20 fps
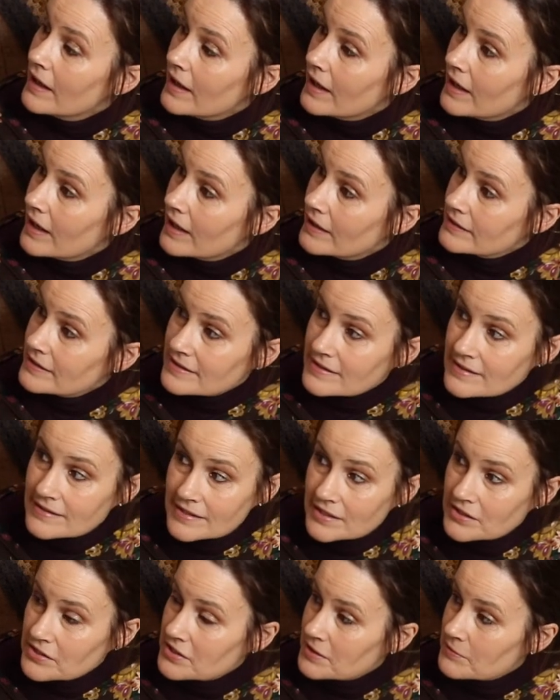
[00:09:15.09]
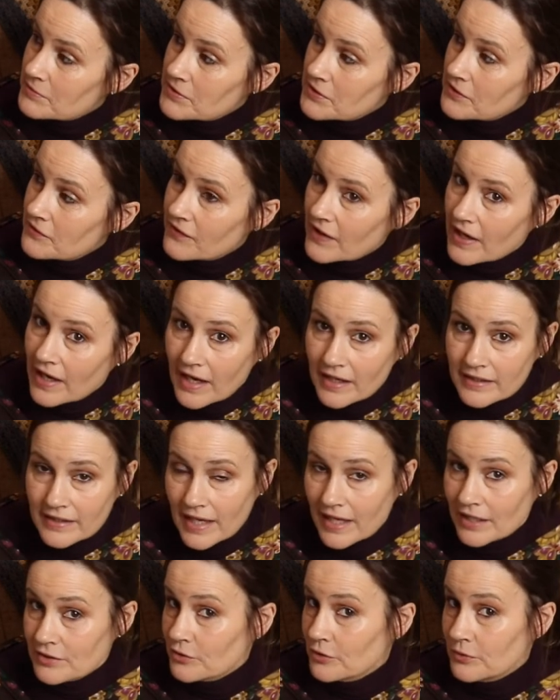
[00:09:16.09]
and it's stitched absolutely fine
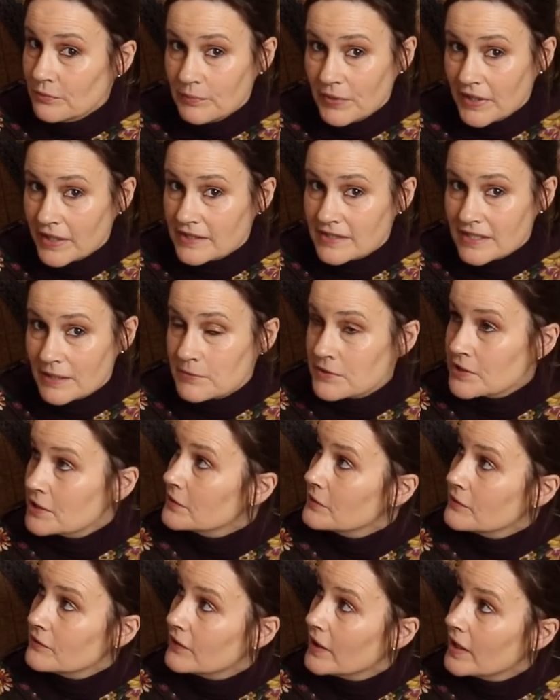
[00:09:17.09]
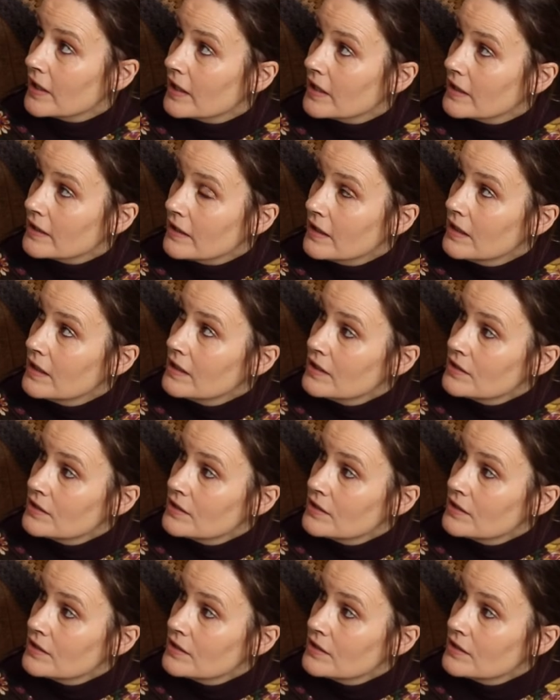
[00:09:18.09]
and unpicked absolutely fine.